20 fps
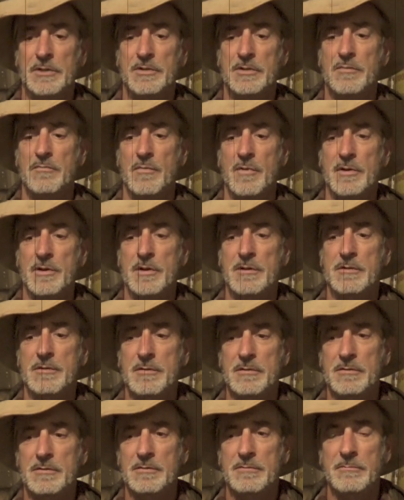one
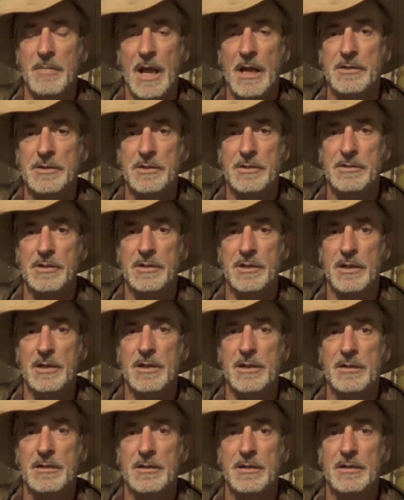that matches the
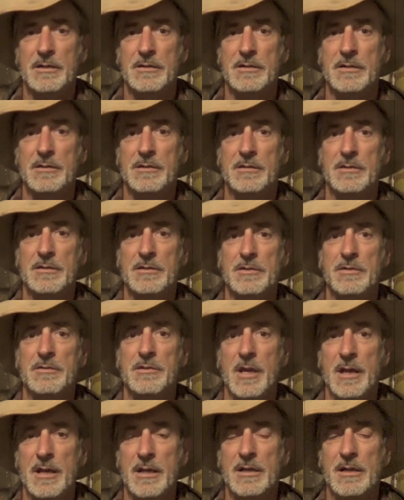ticket that you
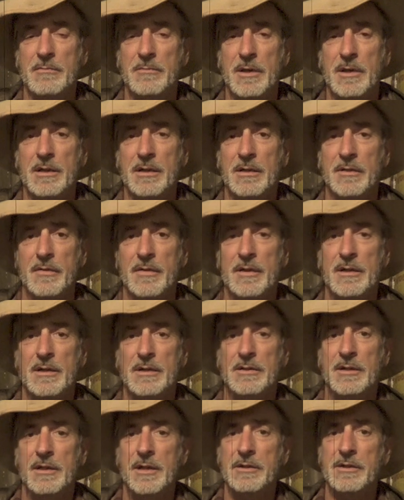handed me." He
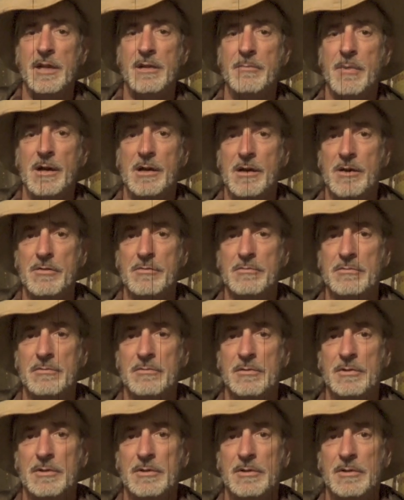said, "This ain't my coat.
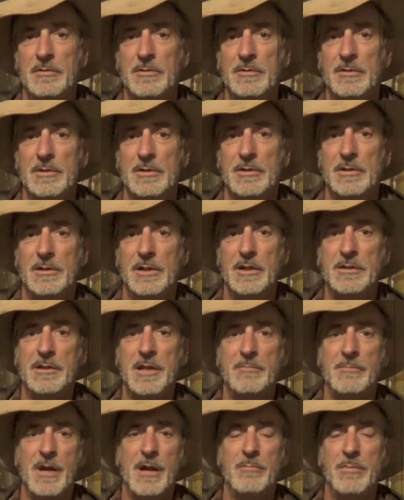This
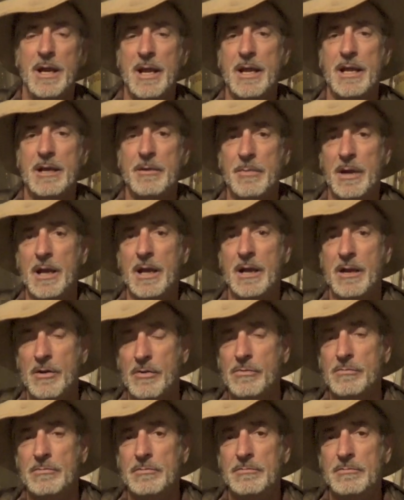ain't my blankety blank
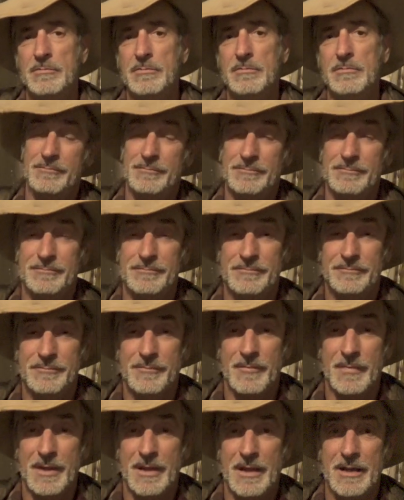coat."
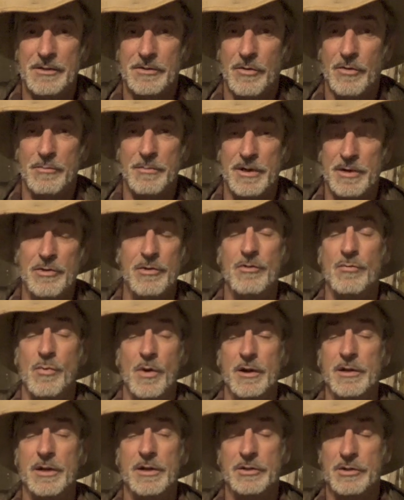He told me, no, it
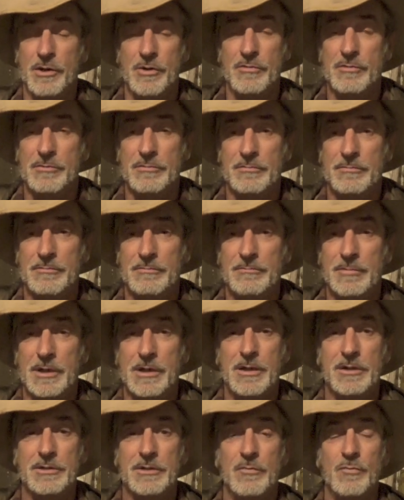wasn't his coat,
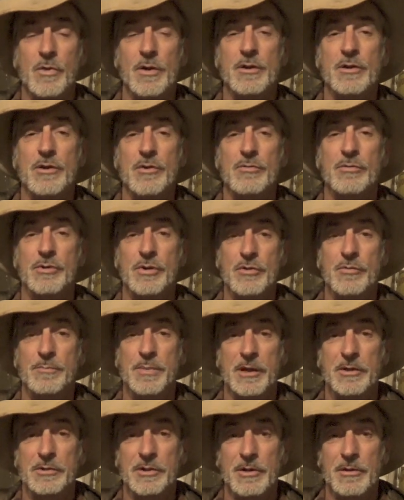because there wasn't no
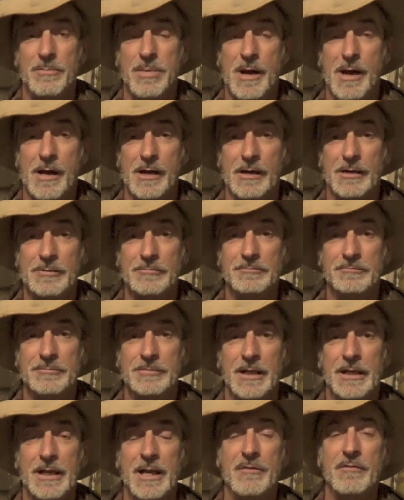toothpicks in the pocket.
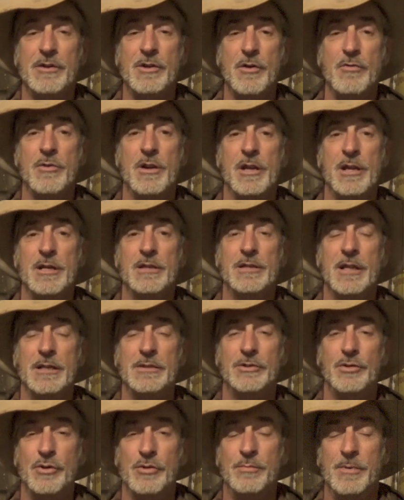And every coat of his
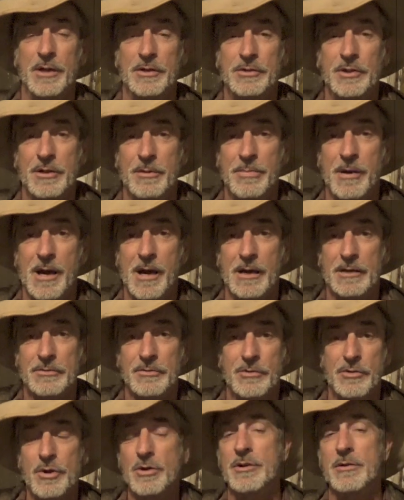has toothpicks in the pocket,
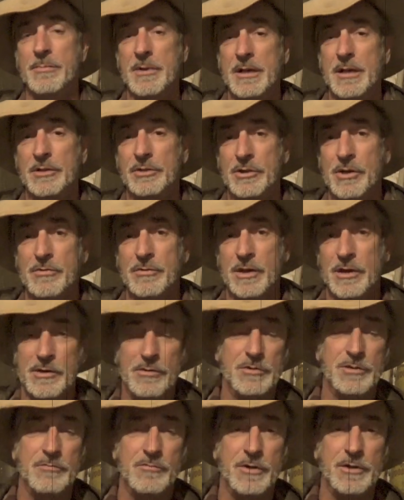so it couldn't have been his coat. He
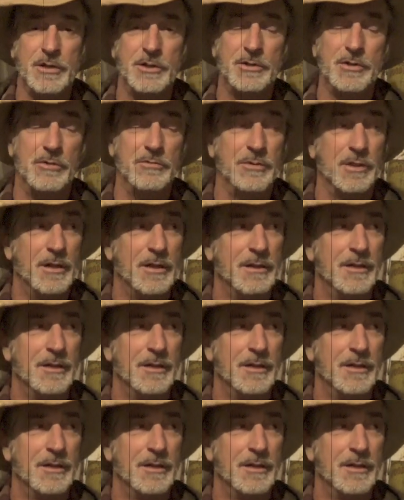knows it wasn't his coat.